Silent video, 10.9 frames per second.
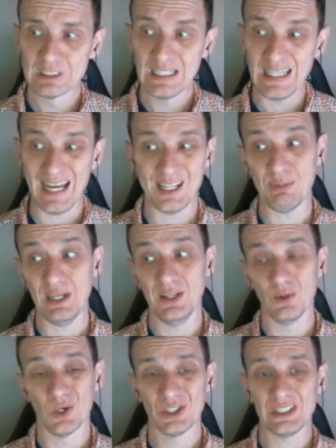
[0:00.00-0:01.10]
That has been in the
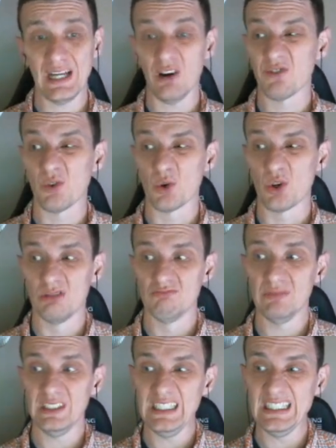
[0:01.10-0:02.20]
works now for
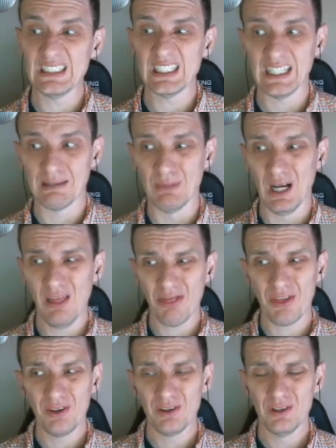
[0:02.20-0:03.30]
easily a month.